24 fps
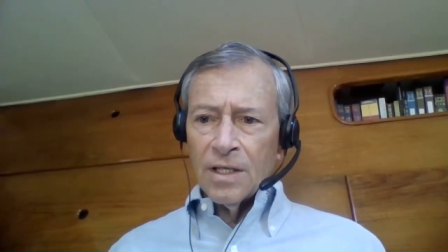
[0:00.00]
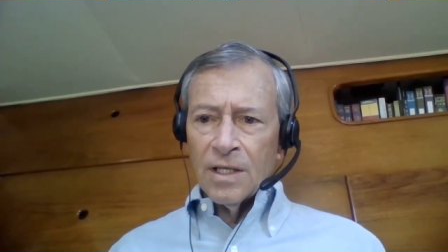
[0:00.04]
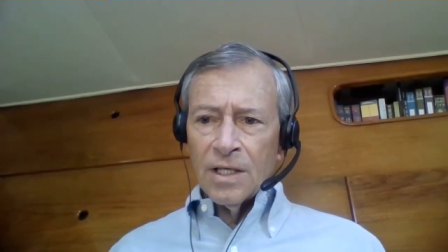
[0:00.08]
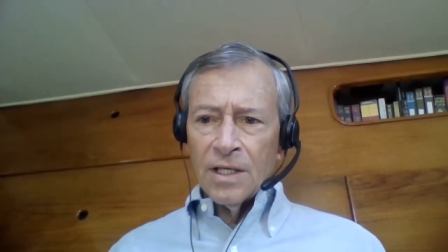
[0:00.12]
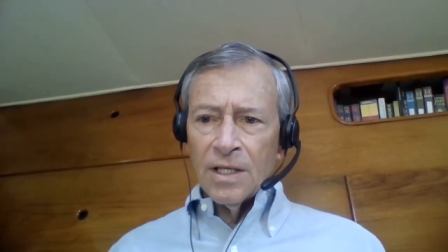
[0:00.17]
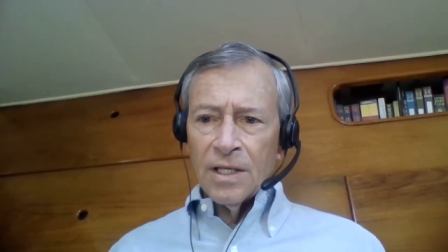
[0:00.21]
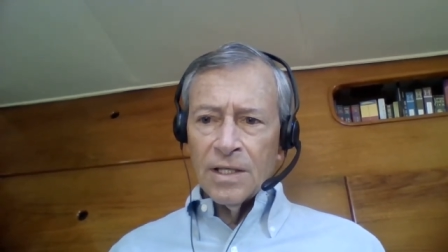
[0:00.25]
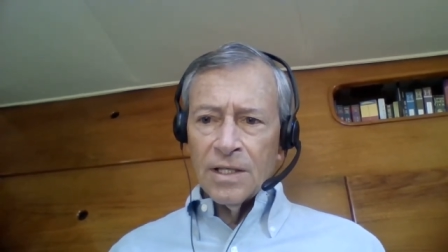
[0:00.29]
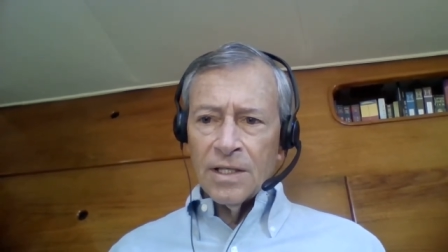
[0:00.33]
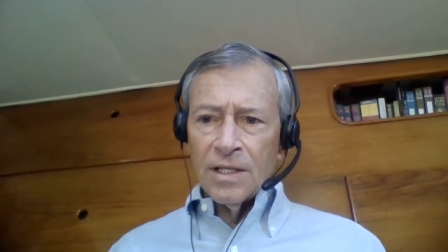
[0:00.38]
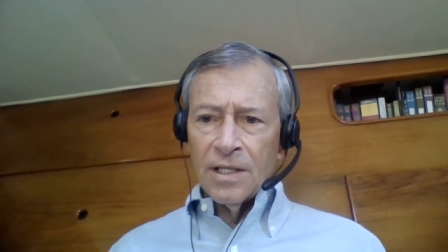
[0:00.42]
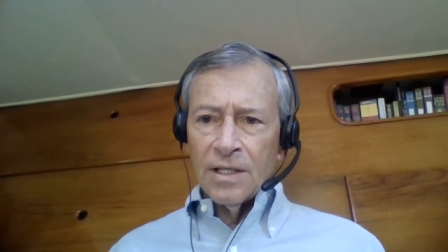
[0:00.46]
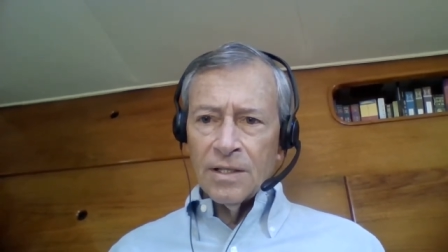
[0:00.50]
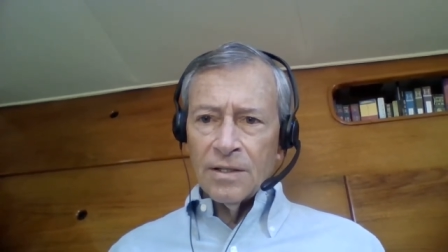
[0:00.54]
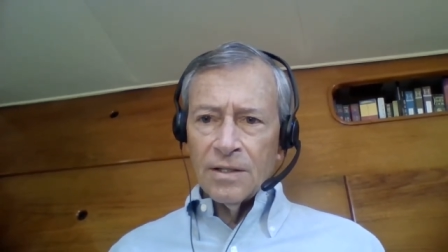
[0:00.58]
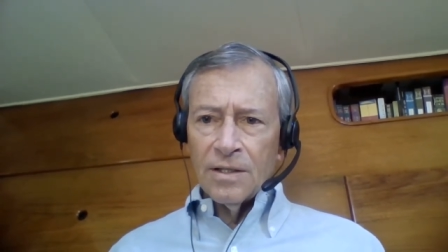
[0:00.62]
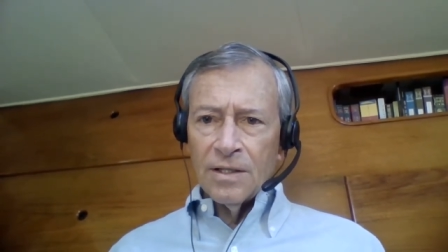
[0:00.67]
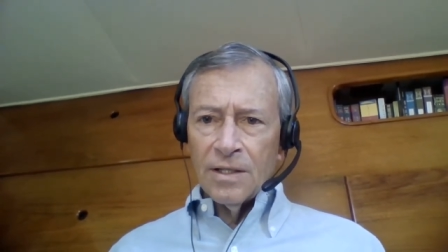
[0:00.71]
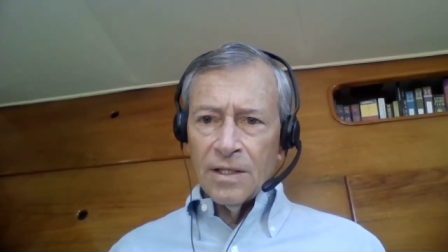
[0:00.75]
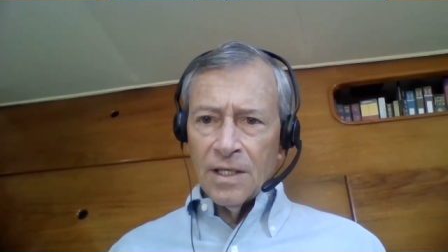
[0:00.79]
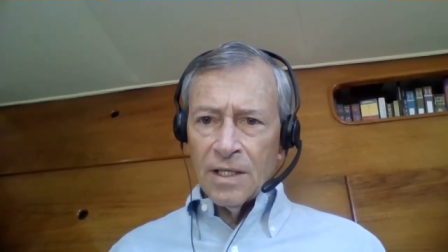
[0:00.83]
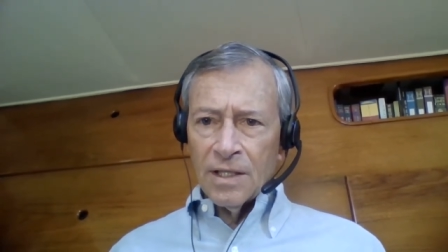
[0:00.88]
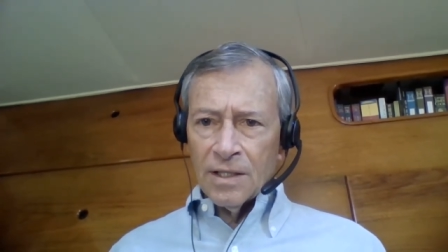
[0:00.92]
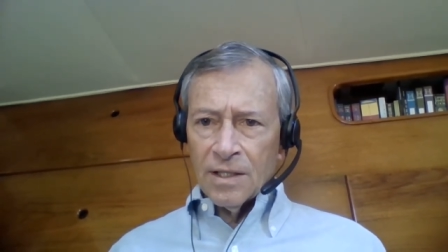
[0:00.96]

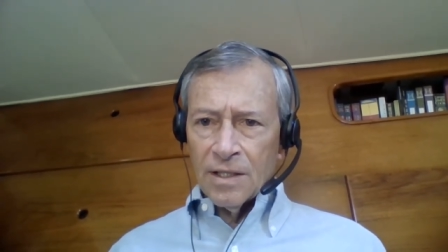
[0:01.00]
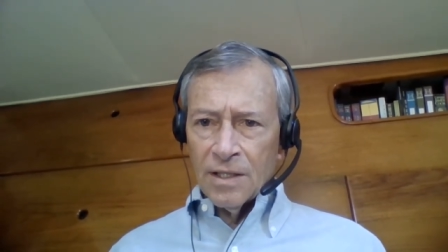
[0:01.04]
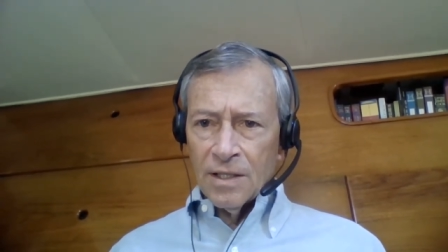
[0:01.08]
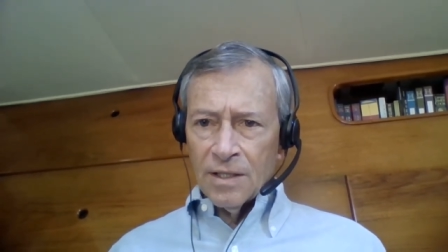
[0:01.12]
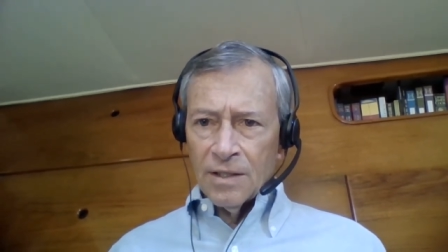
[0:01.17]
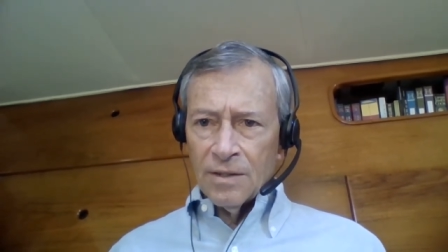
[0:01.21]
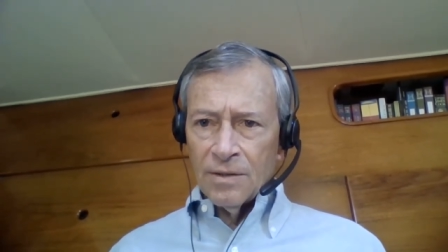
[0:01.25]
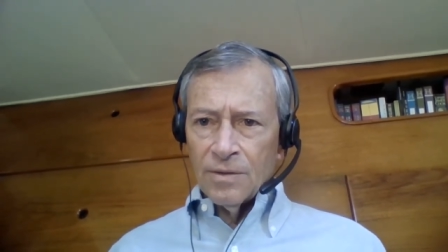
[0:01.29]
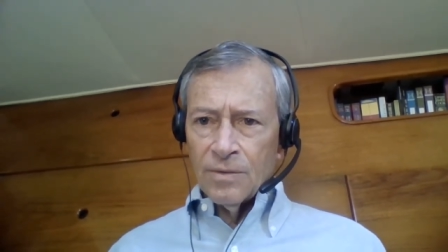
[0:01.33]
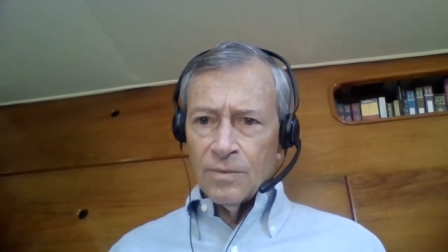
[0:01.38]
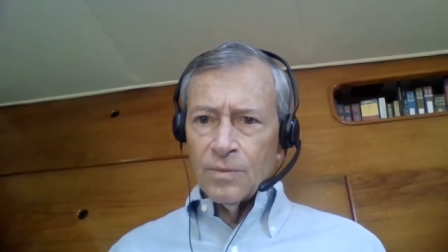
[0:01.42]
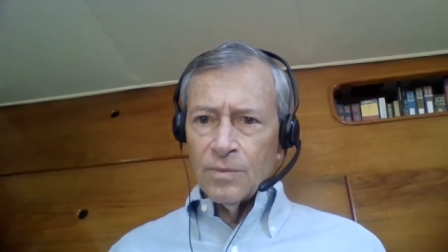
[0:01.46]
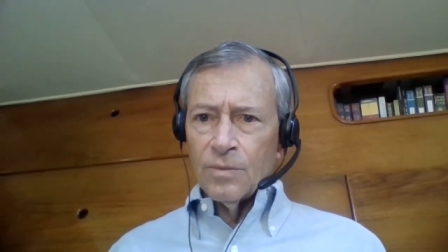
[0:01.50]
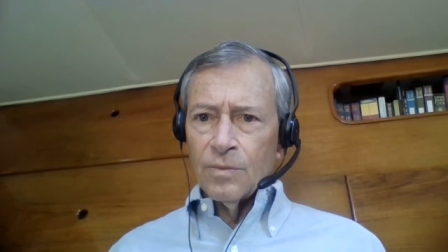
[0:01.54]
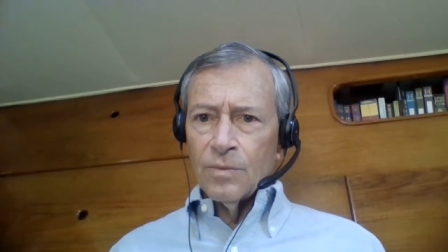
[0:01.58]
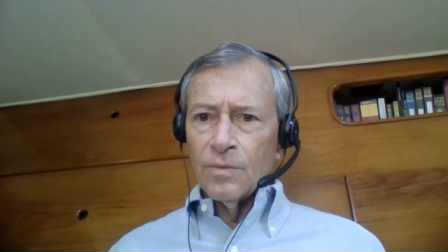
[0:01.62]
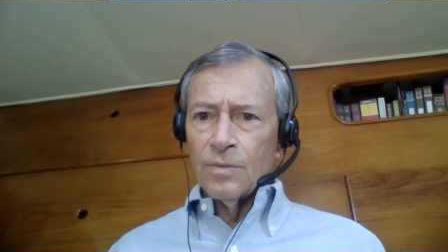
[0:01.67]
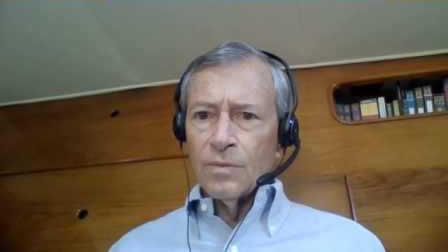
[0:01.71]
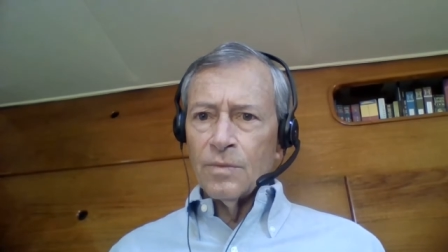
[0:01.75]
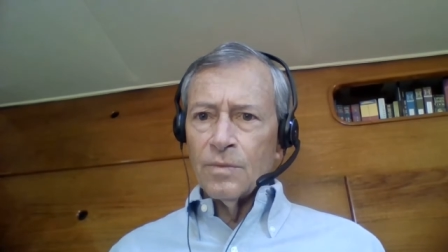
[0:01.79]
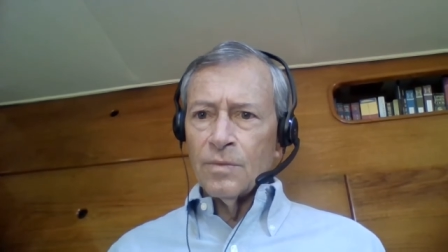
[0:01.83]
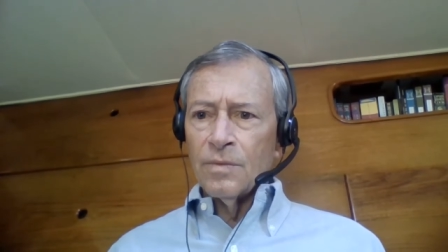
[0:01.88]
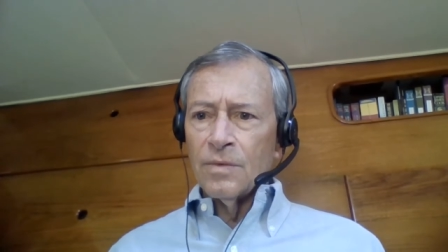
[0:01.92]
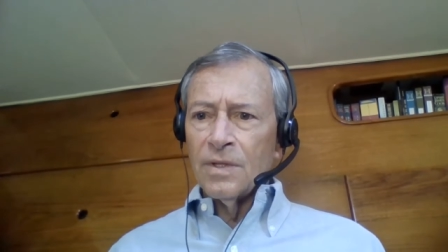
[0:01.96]
it can
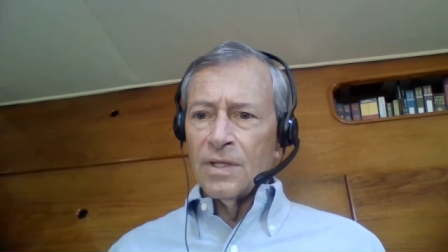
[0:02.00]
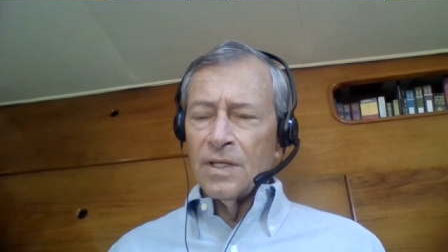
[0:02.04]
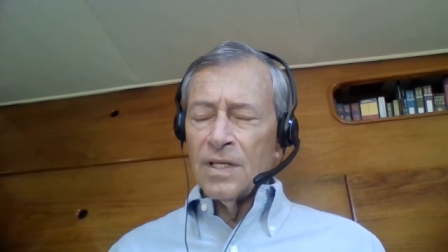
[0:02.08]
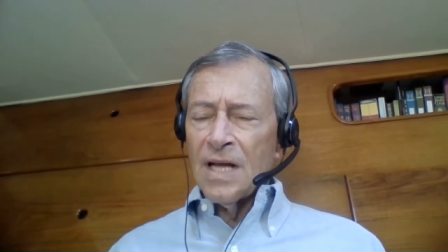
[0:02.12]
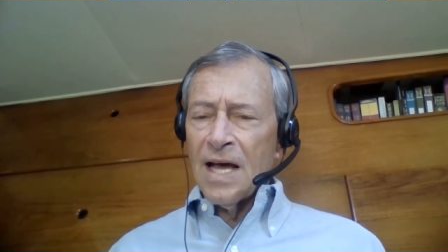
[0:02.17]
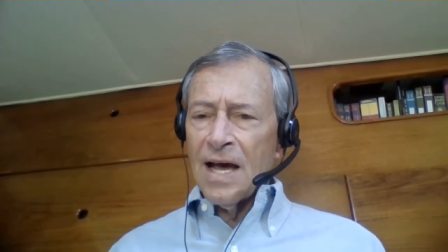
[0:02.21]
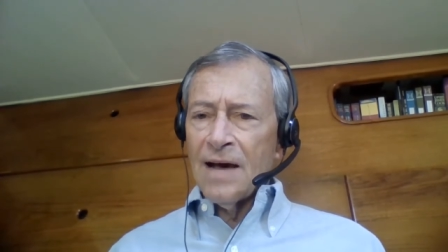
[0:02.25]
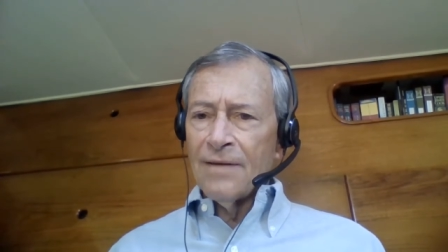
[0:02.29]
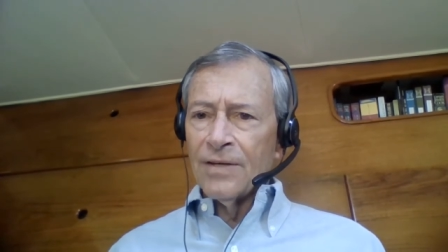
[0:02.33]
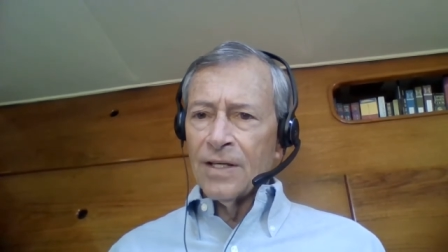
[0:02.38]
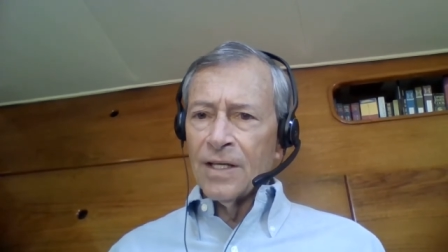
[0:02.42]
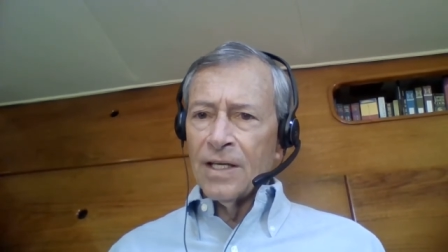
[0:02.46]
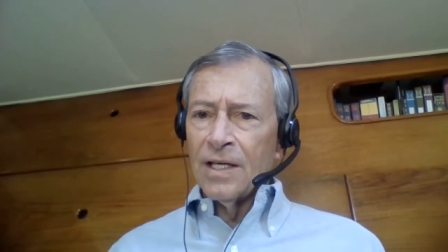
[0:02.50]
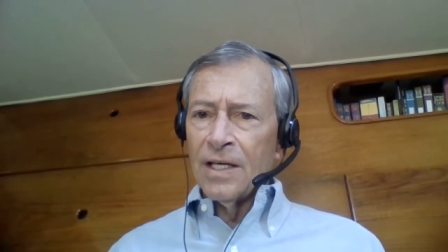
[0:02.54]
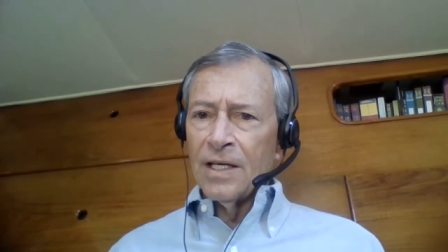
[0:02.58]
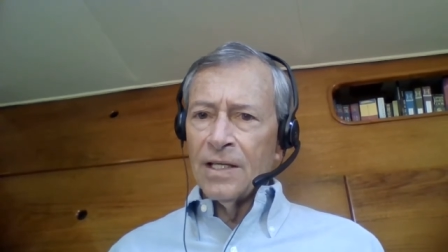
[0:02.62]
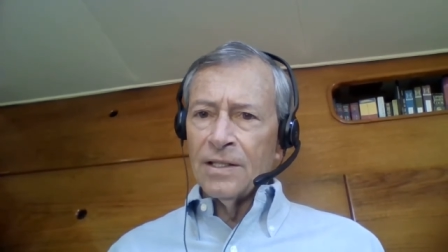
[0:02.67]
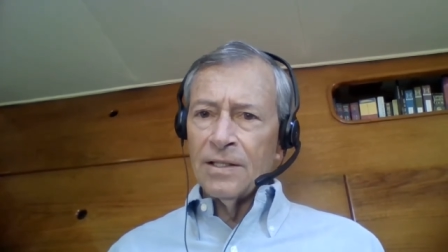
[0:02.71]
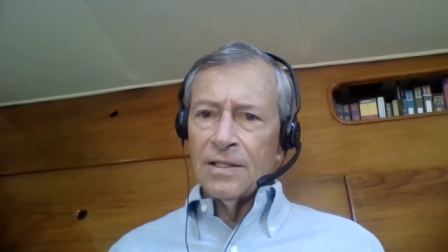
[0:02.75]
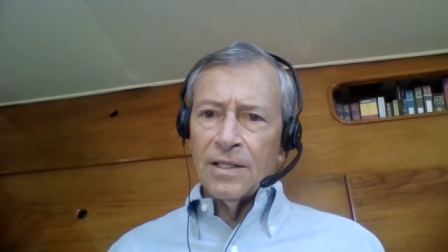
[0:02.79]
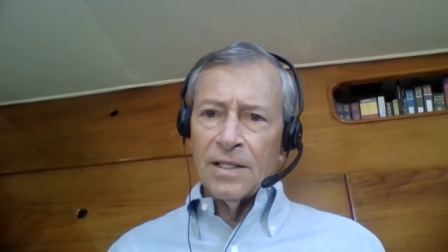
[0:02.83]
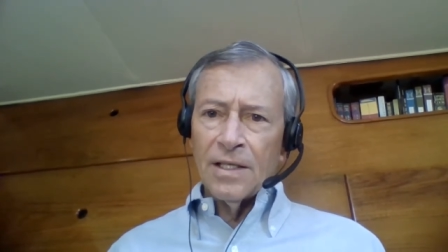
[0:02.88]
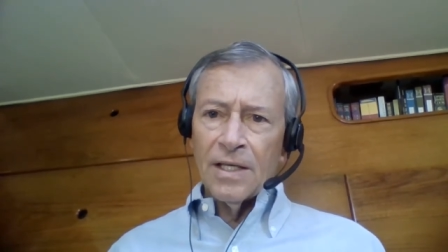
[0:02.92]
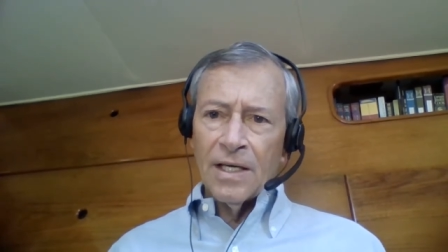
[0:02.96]

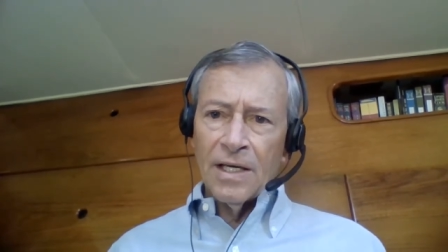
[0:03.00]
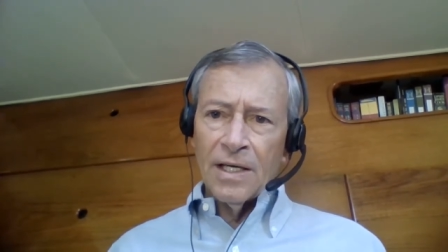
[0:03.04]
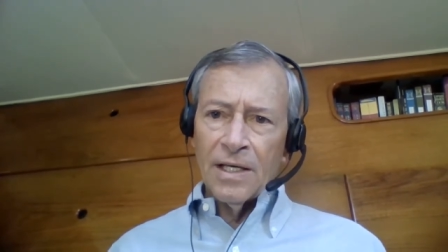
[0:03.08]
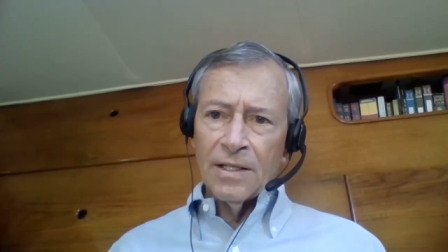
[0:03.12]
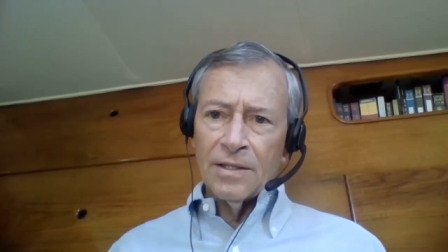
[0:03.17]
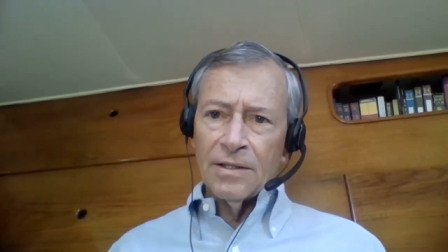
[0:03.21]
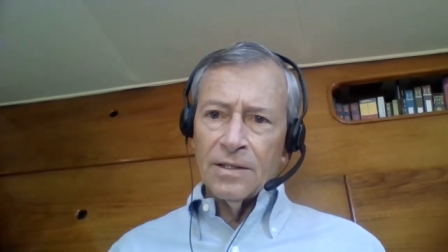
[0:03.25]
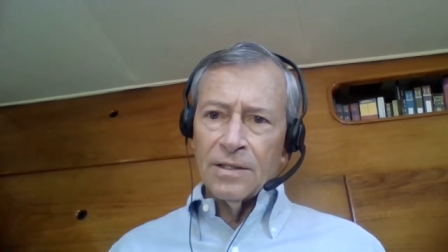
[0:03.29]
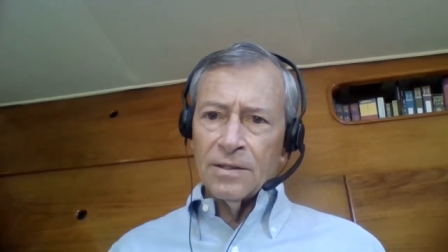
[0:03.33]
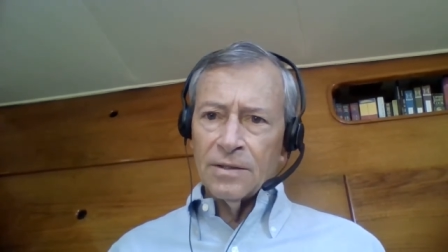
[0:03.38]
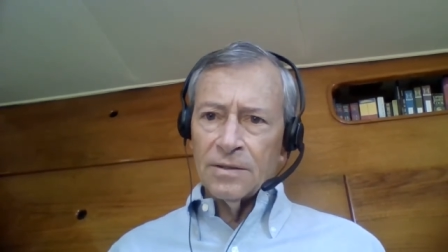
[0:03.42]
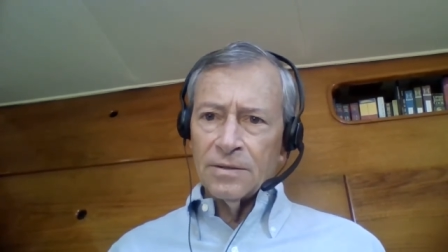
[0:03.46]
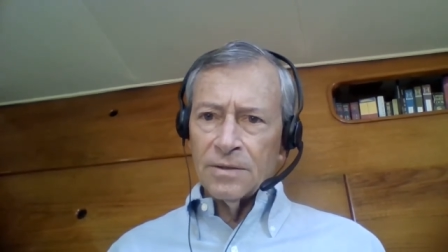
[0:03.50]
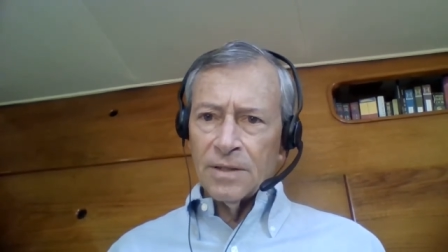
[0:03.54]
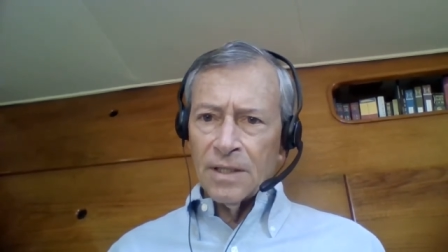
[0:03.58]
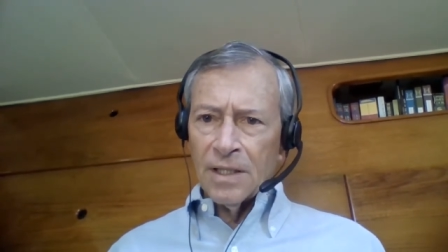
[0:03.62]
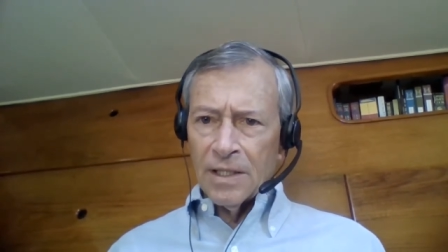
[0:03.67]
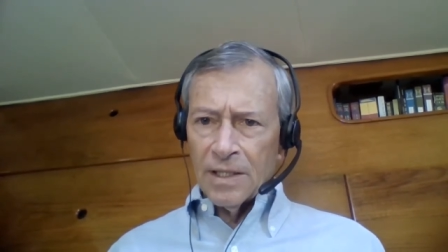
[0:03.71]
navigate at,